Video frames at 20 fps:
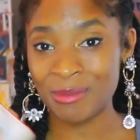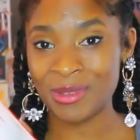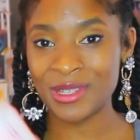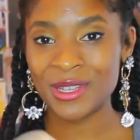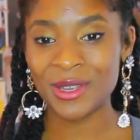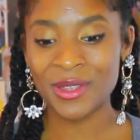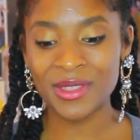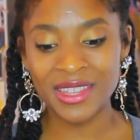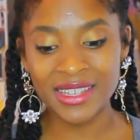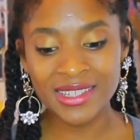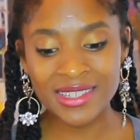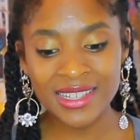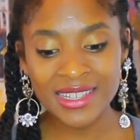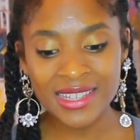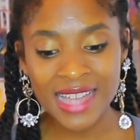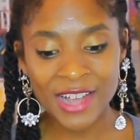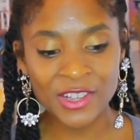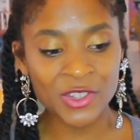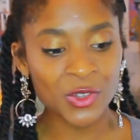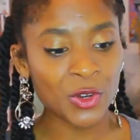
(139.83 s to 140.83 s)
So this is
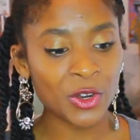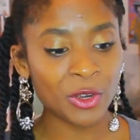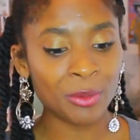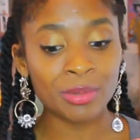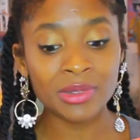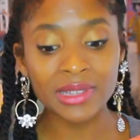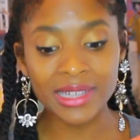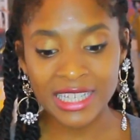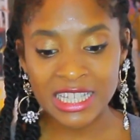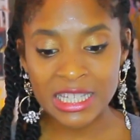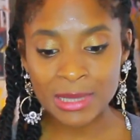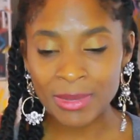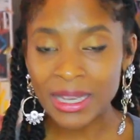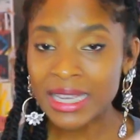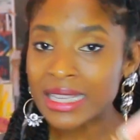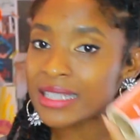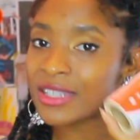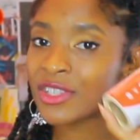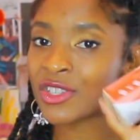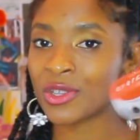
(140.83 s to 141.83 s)
actually a
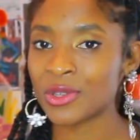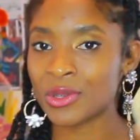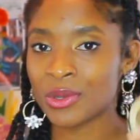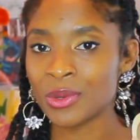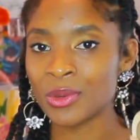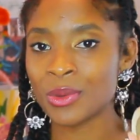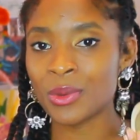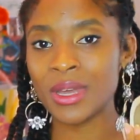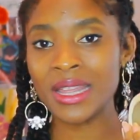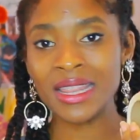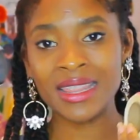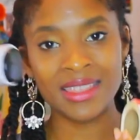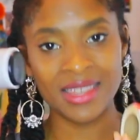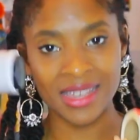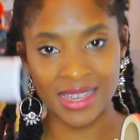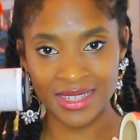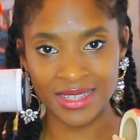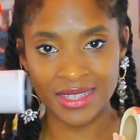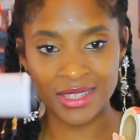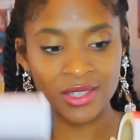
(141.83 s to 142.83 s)
replacement to
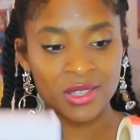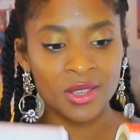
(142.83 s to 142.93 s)
this.